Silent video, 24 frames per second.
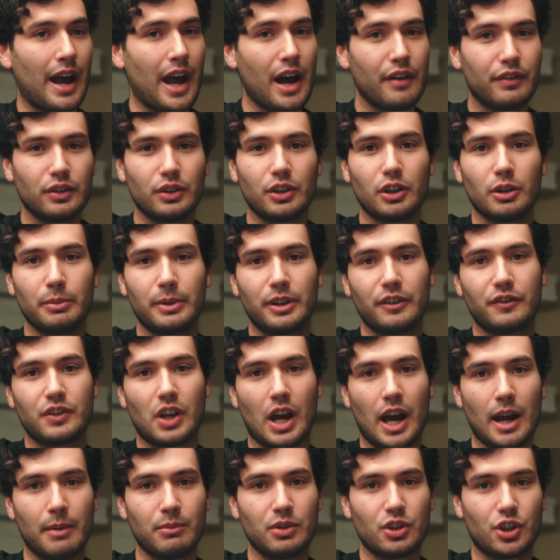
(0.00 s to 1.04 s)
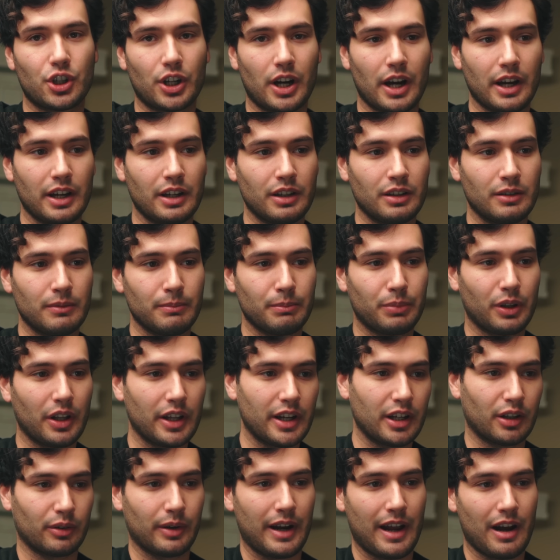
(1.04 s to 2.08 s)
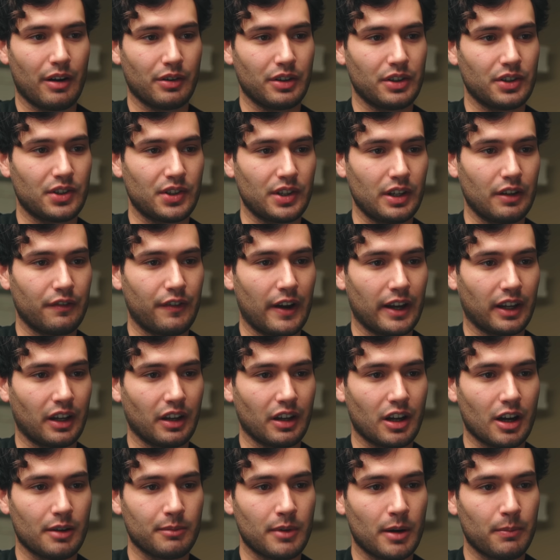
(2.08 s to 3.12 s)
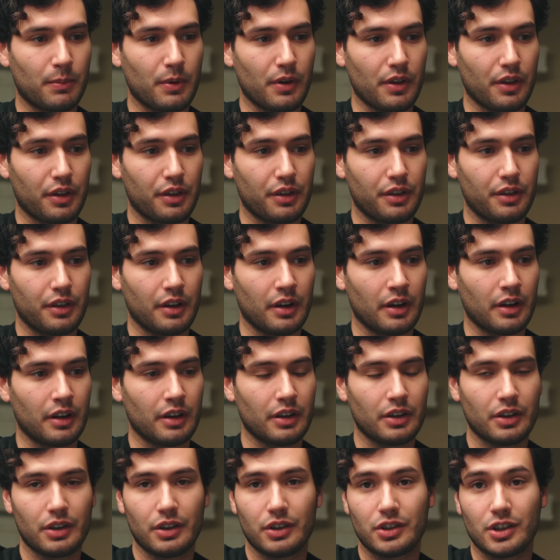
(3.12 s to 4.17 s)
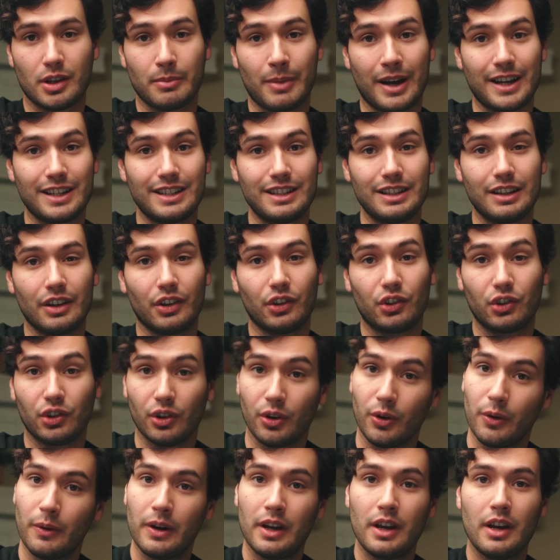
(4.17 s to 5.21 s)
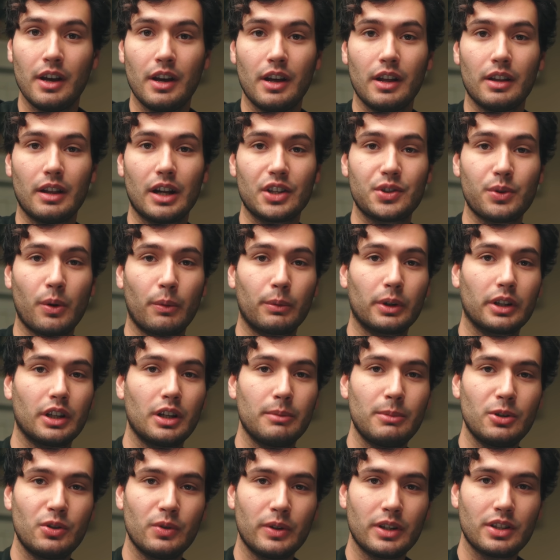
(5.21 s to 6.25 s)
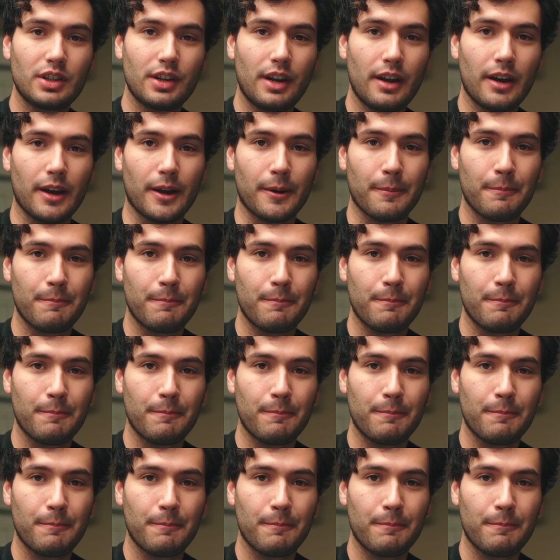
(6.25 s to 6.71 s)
have a little bit of time to try and play around and see if I can come up with some ideas. So that's what we're going to be doing today.